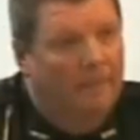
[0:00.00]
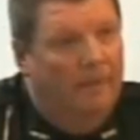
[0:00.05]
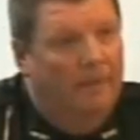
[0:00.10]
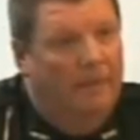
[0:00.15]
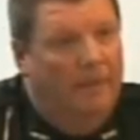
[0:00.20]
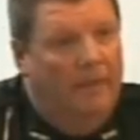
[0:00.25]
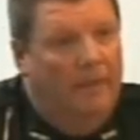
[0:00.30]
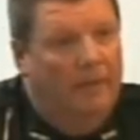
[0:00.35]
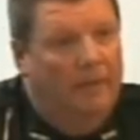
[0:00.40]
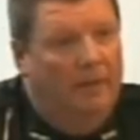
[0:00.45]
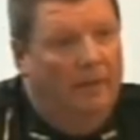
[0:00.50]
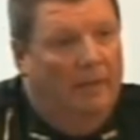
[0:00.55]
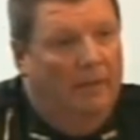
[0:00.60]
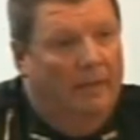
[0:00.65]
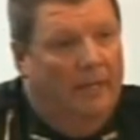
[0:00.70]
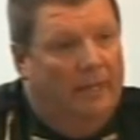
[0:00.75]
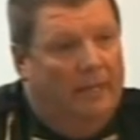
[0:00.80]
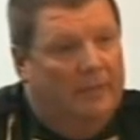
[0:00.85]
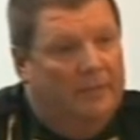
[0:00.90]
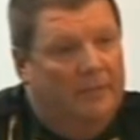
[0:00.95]
And
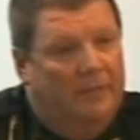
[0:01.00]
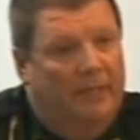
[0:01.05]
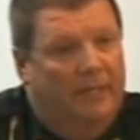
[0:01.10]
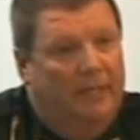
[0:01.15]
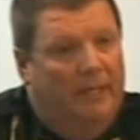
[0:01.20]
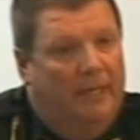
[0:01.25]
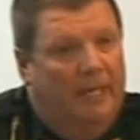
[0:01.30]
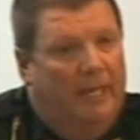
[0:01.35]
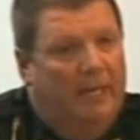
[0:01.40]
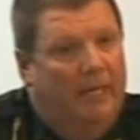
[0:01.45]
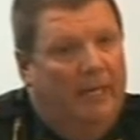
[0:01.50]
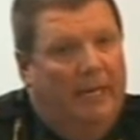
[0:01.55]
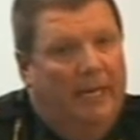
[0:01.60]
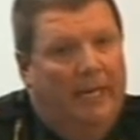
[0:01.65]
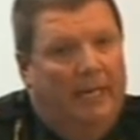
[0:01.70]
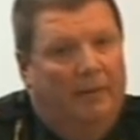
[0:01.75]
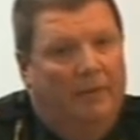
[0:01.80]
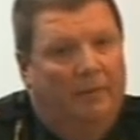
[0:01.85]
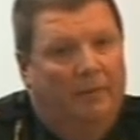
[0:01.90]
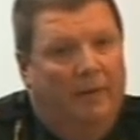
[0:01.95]
like I said,
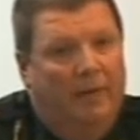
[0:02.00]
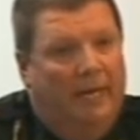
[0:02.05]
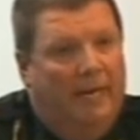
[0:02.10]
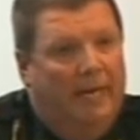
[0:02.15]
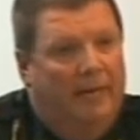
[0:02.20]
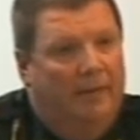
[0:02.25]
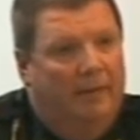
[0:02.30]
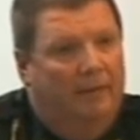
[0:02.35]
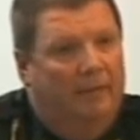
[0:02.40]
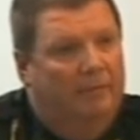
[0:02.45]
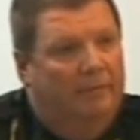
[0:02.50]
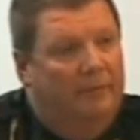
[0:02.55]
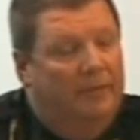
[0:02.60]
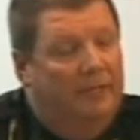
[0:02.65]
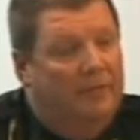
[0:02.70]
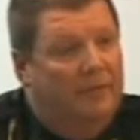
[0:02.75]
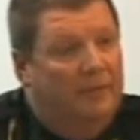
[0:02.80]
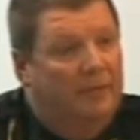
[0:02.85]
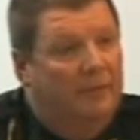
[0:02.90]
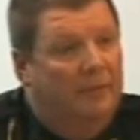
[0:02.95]
I don't know how to
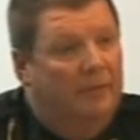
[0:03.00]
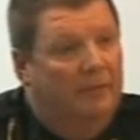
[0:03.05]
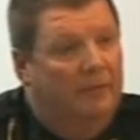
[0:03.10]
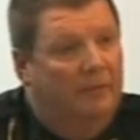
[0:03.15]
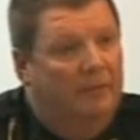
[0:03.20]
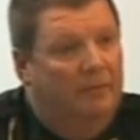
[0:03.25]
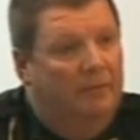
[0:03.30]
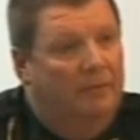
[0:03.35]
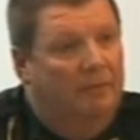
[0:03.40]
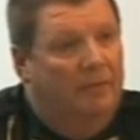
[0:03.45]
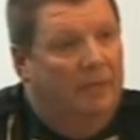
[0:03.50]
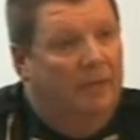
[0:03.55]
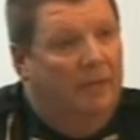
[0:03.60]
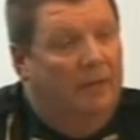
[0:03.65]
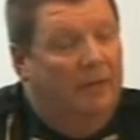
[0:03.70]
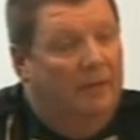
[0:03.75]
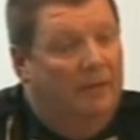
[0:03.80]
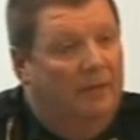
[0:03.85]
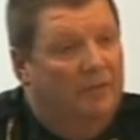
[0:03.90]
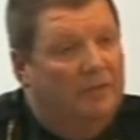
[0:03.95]
fix it, but
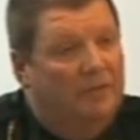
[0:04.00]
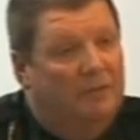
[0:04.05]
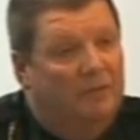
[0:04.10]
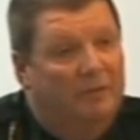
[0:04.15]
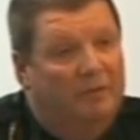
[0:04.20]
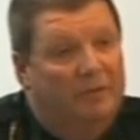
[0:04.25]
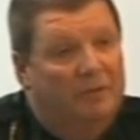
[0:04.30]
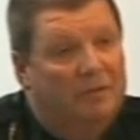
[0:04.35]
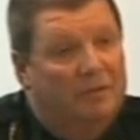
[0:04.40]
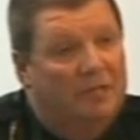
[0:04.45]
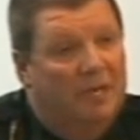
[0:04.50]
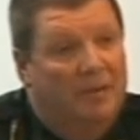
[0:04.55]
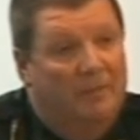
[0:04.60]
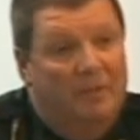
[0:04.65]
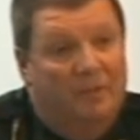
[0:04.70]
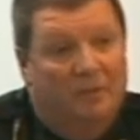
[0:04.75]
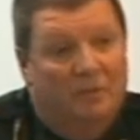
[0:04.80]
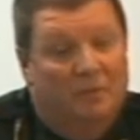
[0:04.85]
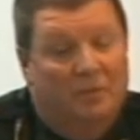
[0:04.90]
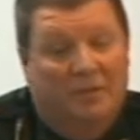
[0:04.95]
this is the first time
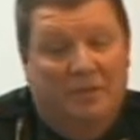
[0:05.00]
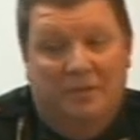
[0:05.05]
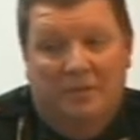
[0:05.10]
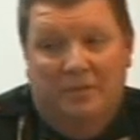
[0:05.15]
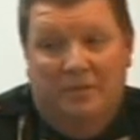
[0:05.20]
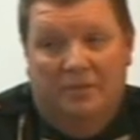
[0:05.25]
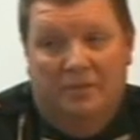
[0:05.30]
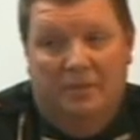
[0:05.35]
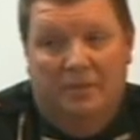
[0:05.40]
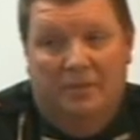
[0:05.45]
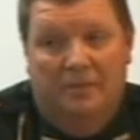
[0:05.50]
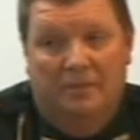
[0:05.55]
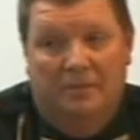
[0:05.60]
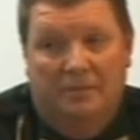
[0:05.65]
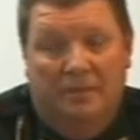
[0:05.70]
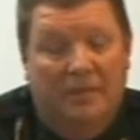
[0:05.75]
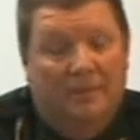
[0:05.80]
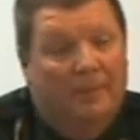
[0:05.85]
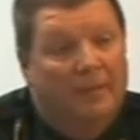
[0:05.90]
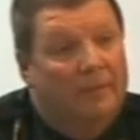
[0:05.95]
in 26 years of
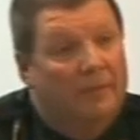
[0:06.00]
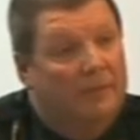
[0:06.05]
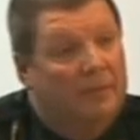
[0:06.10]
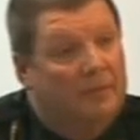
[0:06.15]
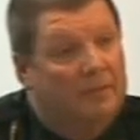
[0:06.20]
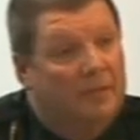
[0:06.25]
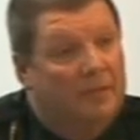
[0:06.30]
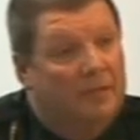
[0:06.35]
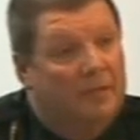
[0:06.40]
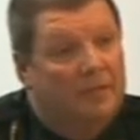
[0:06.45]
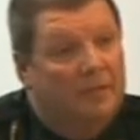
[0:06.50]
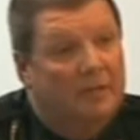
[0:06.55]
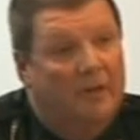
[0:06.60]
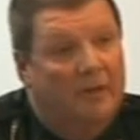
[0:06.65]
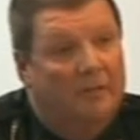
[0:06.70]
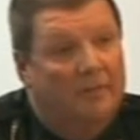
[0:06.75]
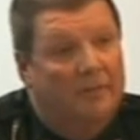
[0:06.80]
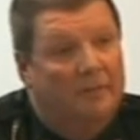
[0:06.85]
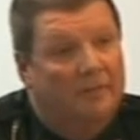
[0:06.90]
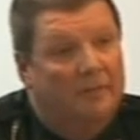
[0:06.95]
me being with the Sheriff's
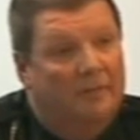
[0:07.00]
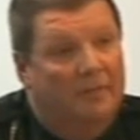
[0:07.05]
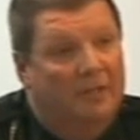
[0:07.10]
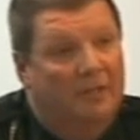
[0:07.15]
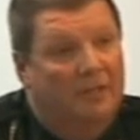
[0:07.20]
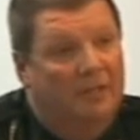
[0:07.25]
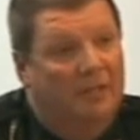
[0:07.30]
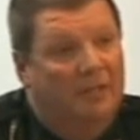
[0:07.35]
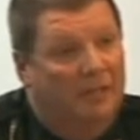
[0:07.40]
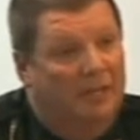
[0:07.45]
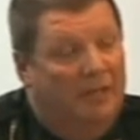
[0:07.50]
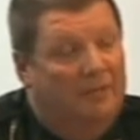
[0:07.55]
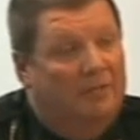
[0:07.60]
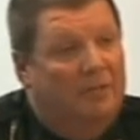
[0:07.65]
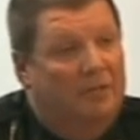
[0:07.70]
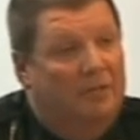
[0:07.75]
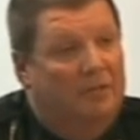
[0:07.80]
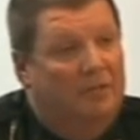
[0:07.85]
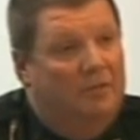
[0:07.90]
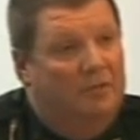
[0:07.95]
Office that I've
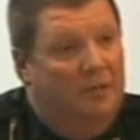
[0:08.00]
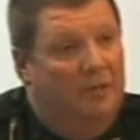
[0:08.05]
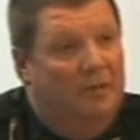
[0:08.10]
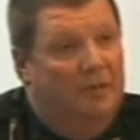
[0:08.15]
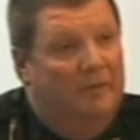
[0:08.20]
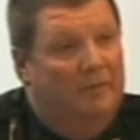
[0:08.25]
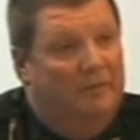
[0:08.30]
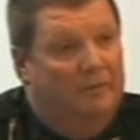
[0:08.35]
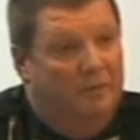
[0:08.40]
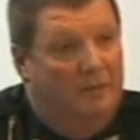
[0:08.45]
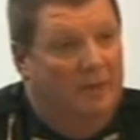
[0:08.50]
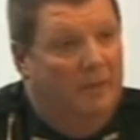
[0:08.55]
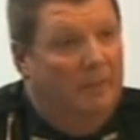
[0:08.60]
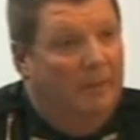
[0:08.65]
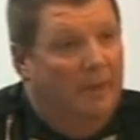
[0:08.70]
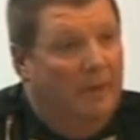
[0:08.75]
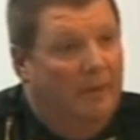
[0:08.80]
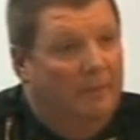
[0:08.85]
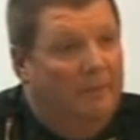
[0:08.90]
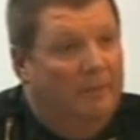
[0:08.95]
seen a sheriff step
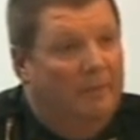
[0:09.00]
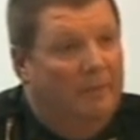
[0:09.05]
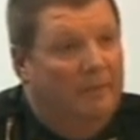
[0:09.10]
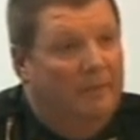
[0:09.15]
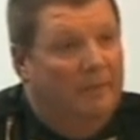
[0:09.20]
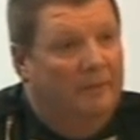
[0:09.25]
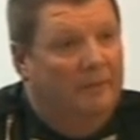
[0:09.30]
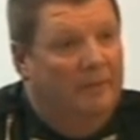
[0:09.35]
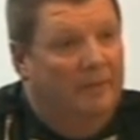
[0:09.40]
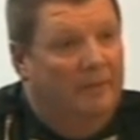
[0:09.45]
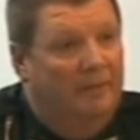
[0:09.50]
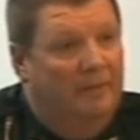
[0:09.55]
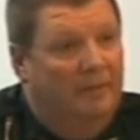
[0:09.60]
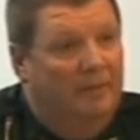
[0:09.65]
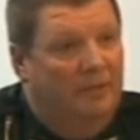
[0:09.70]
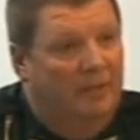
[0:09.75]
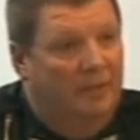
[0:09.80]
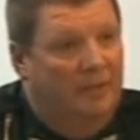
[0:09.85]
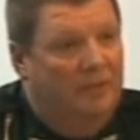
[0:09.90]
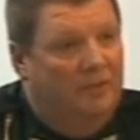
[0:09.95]
up
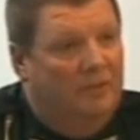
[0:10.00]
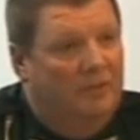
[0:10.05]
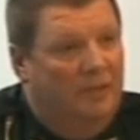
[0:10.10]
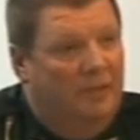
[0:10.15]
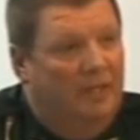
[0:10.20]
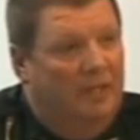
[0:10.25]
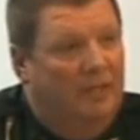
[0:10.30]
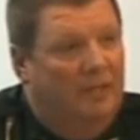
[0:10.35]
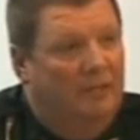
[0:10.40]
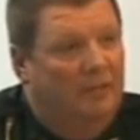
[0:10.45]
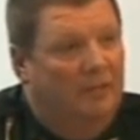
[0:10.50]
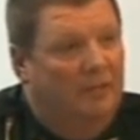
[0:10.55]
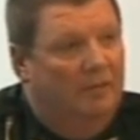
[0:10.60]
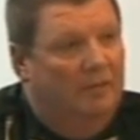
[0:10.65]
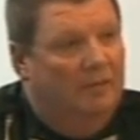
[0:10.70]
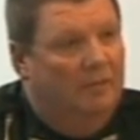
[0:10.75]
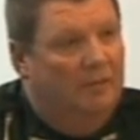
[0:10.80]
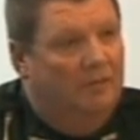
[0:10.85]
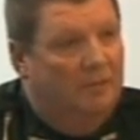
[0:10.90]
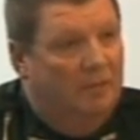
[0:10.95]
and extend
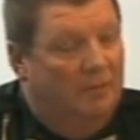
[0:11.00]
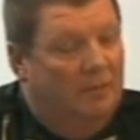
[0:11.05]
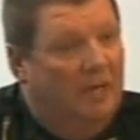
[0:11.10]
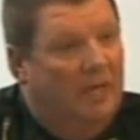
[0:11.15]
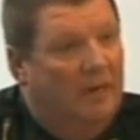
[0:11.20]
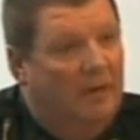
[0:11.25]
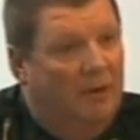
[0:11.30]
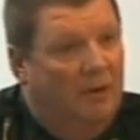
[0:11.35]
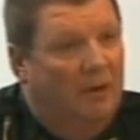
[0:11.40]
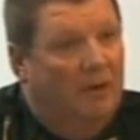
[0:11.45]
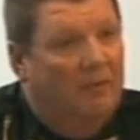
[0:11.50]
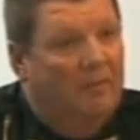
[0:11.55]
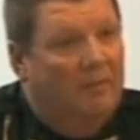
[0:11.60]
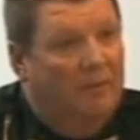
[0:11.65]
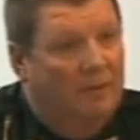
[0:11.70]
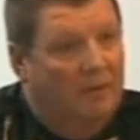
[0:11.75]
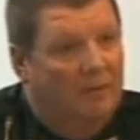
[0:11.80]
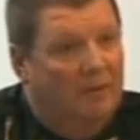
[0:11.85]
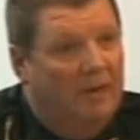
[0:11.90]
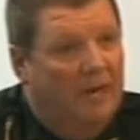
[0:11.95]
some kind of
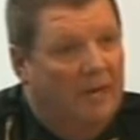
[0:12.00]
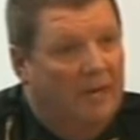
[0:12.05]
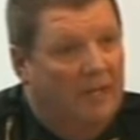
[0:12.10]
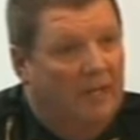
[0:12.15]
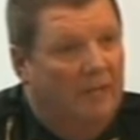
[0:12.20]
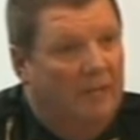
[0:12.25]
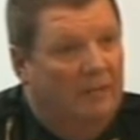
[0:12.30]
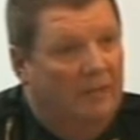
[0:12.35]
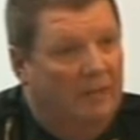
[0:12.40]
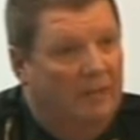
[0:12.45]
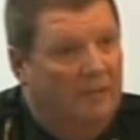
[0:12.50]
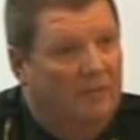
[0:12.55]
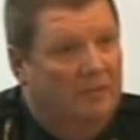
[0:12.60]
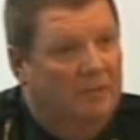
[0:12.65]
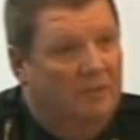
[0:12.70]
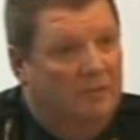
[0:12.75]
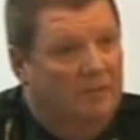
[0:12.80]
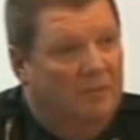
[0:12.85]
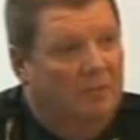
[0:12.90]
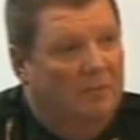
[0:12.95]
offer to try to get the
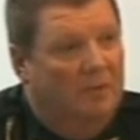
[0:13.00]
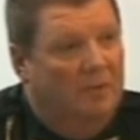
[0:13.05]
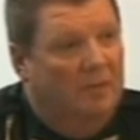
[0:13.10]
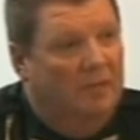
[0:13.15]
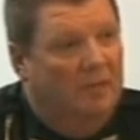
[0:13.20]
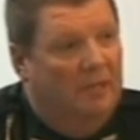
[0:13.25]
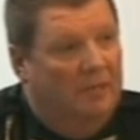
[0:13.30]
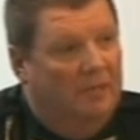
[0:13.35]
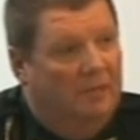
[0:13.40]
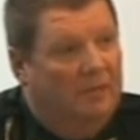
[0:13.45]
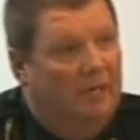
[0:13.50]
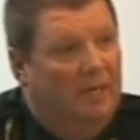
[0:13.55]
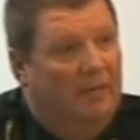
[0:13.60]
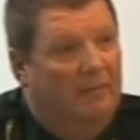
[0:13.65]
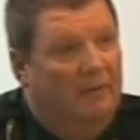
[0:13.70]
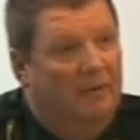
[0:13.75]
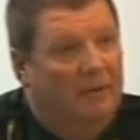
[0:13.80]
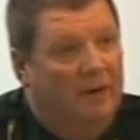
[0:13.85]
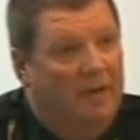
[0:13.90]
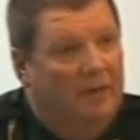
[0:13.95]
agencies working in the same
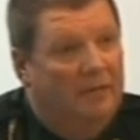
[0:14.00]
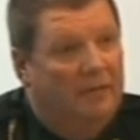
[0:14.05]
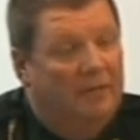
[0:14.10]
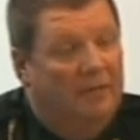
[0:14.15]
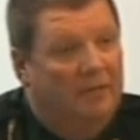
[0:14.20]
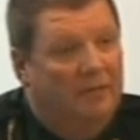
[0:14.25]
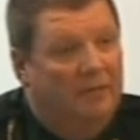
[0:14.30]
direction.